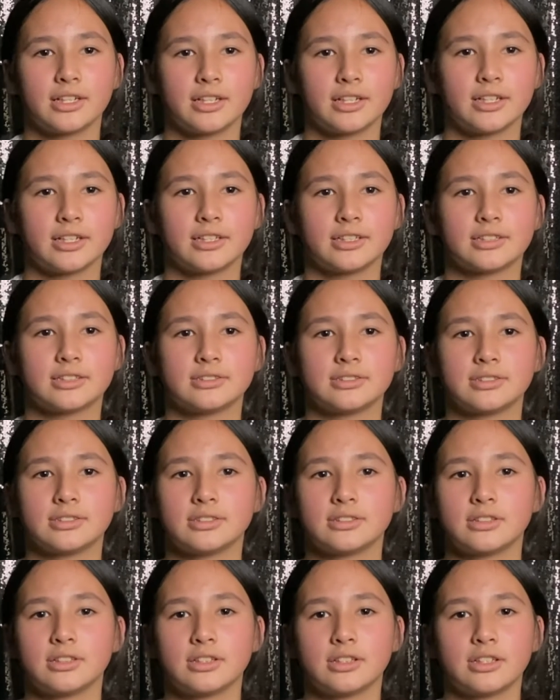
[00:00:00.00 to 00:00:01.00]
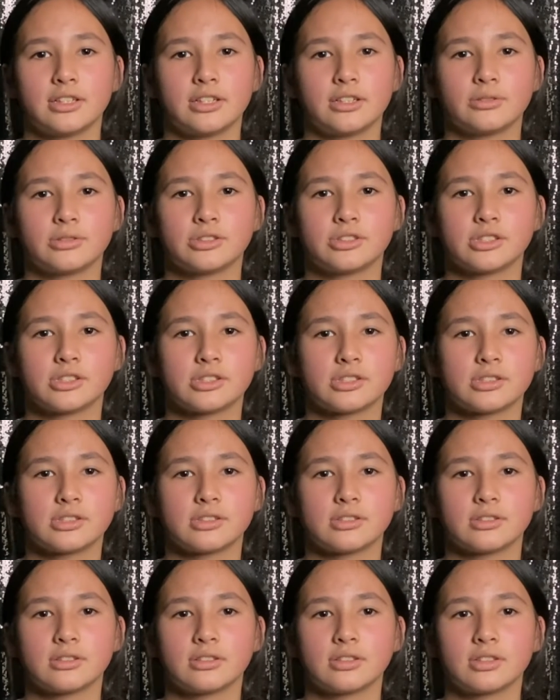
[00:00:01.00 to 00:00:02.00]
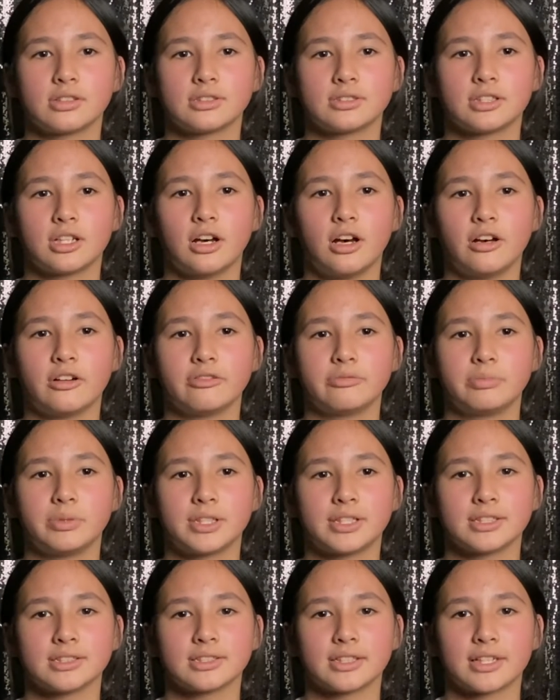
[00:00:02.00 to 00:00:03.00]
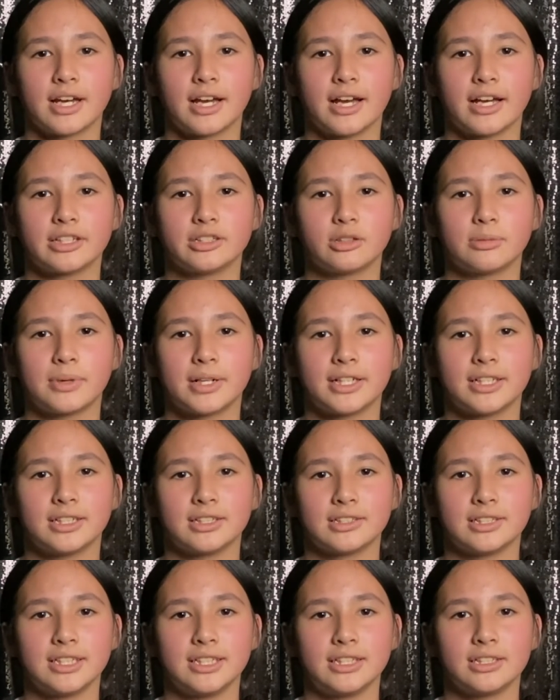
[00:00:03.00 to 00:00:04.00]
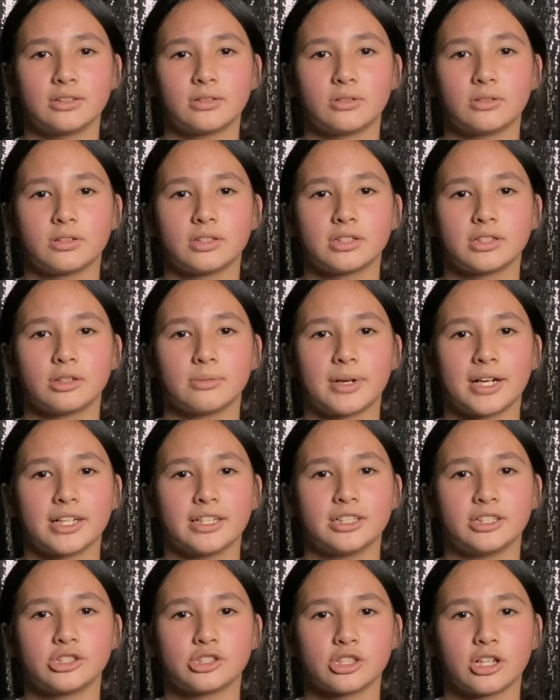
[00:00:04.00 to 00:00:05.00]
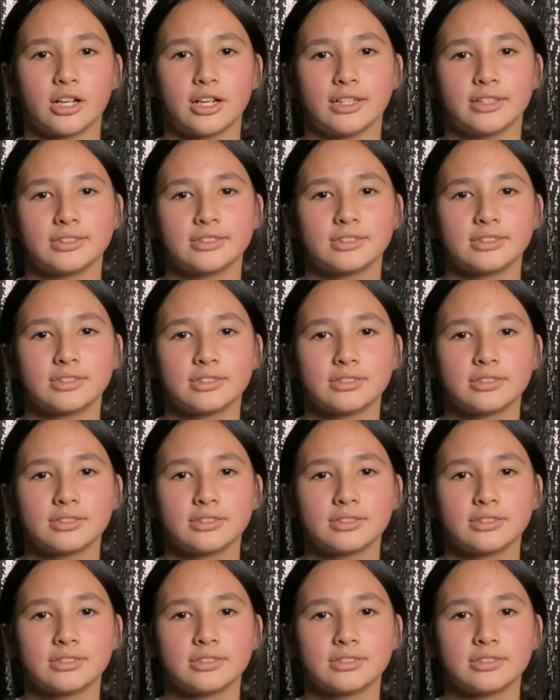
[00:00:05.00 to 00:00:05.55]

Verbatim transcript: and it was just tough because like I had nobody to lean on, nobody to trust.